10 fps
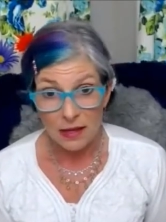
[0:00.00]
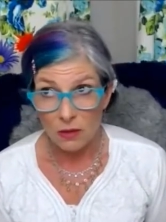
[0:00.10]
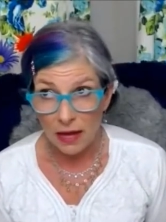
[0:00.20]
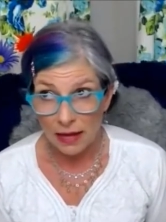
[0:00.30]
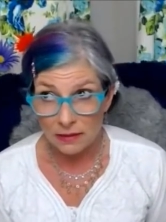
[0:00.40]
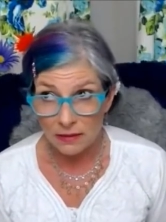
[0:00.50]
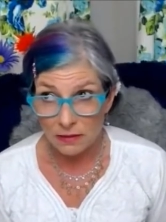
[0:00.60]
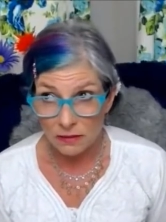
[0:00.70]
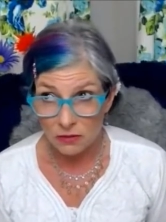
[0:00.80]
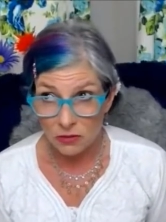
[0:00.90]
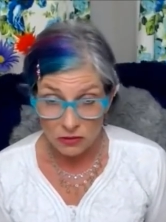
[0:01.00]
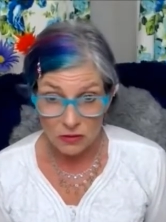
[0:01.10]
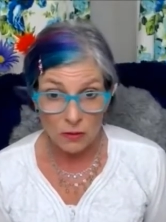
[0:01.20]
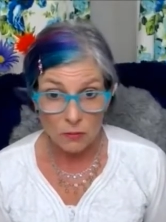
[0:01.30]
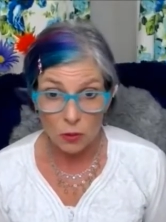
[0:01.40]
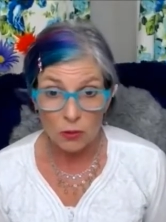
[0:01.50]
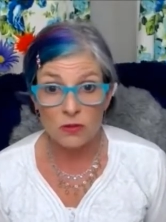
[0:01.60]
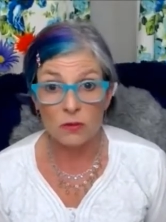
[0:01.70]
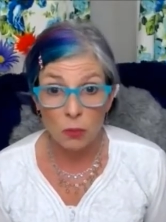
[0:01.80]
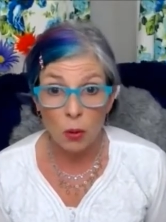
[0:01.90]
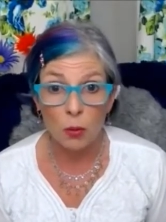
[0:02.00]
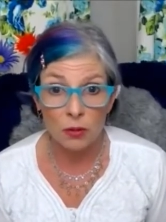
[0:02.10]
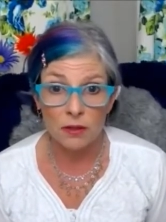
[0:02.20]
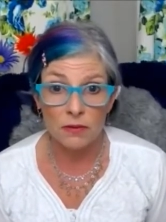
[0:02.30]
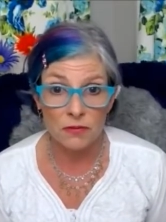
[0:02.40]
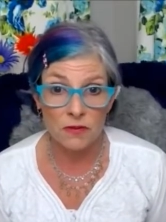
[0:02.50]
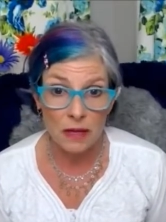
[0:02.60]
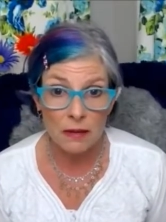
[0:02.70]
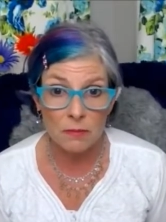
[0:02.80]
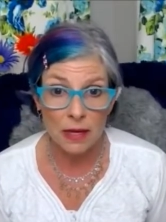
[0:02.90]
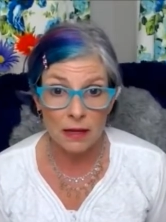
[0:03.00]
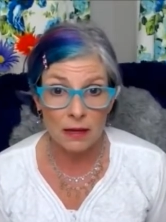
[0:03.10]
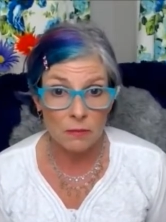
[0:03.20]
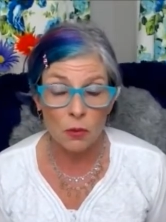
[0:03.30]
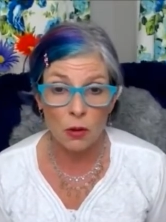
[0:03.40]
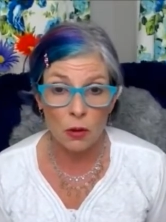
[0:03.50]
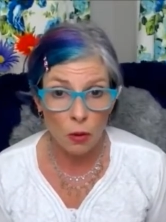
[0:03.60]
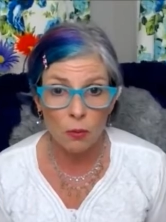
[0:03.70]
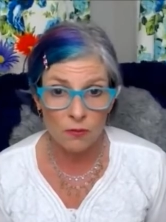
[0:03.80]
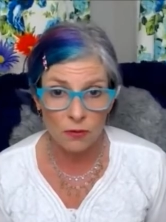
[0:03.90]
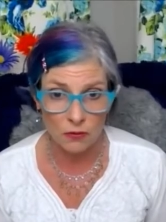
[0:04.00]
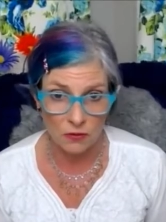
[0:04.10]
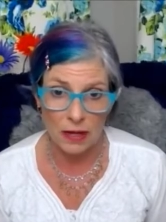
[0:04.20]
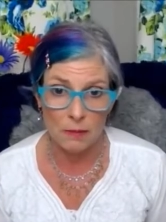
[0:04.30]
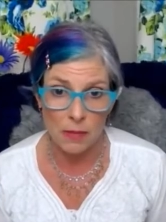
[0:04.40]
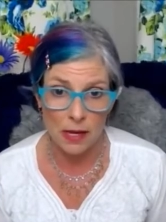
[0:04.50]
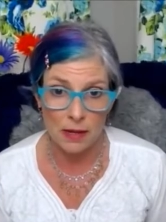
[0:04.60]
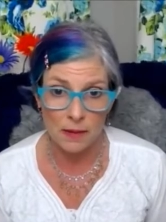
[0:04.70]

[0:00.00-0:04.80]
that's just a more supportive statement and more hopeful statement.